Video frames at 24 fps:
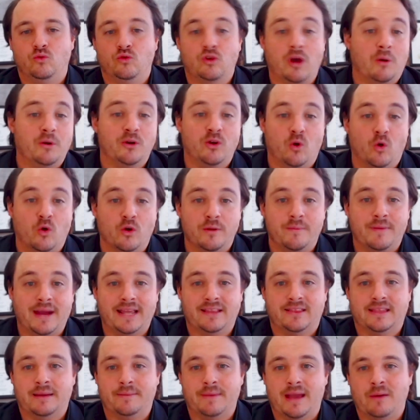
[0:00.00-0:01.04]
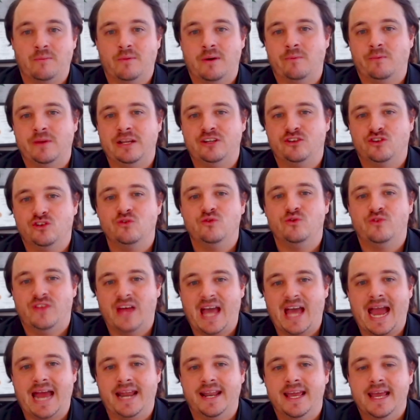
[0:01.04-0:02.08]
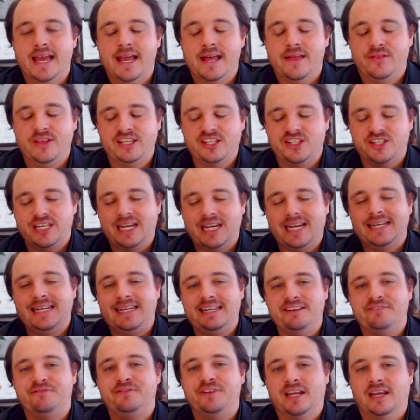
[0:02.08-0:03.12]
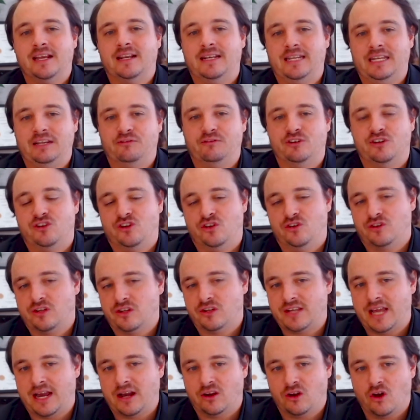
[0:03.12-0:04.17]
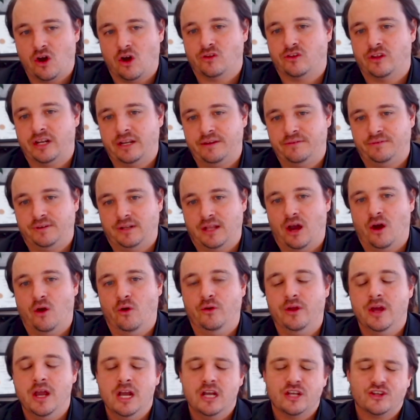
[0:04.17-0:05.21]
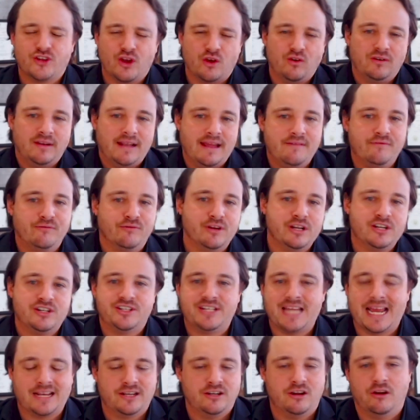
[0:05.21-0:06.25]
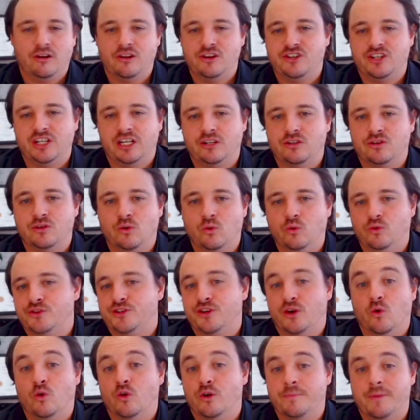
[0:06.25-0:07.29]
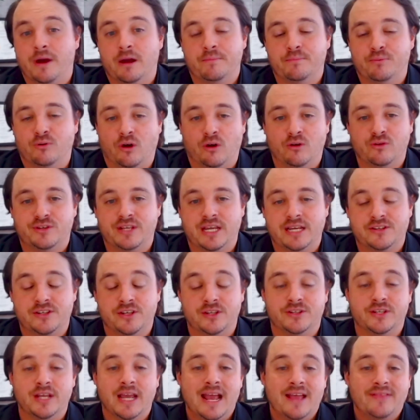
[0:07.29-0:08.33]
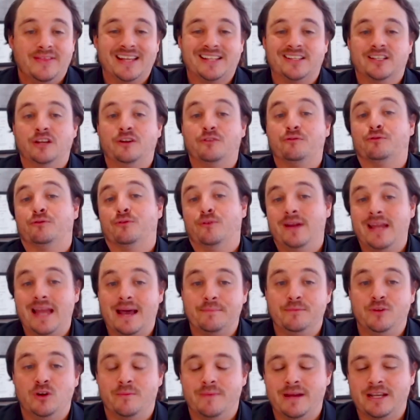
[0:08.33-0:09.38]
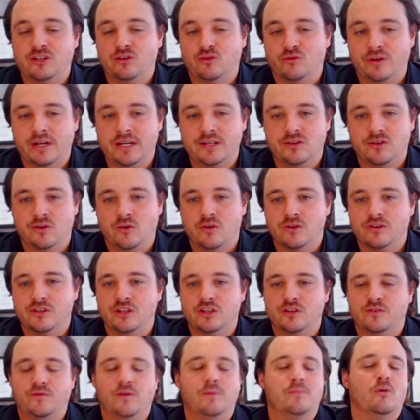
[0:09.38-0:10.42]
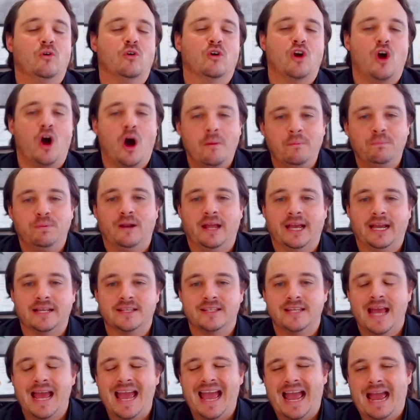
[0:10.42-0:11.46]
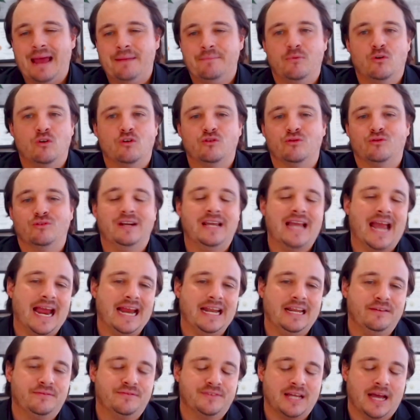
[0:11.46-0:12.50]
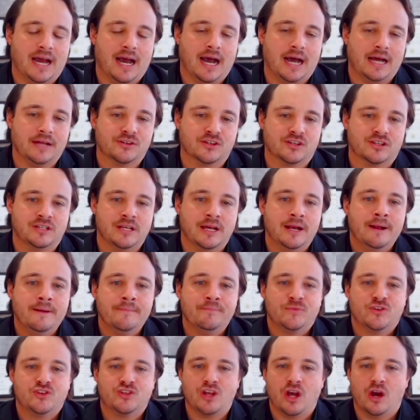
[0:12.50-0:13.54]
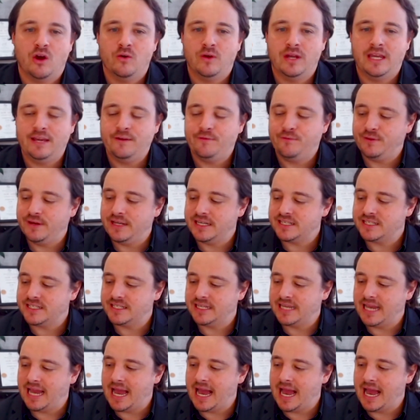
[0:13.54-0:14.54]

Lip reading: go and automate them. And when we do that, this significantly reduces our cognitive load. So leverage technology and tools to automate processes. That's going to free up your mental resources for more complex and more creative tasks. So if it's